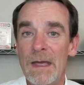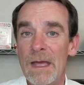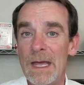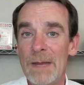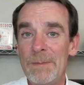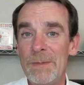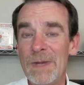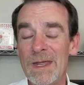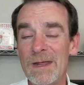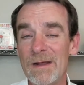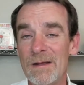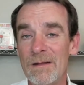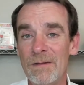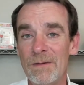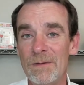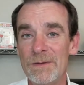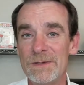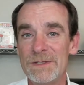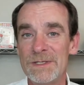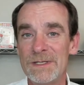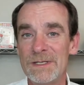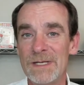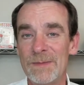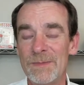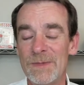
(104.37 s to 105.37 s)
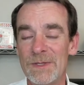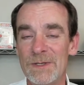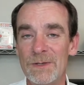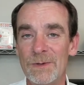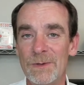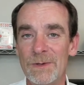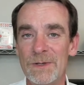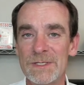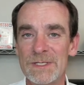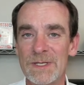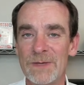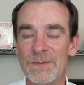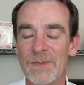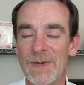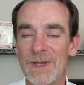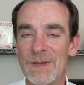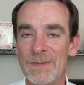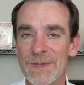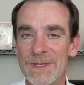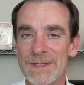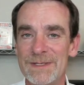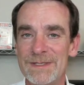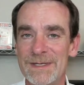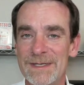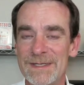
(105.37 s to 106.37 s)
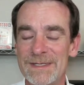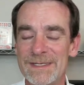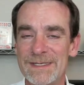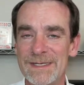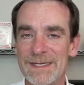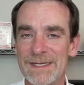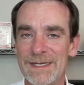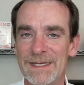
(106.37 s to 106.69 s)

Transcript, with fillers: I'm not closing up the doors on my business,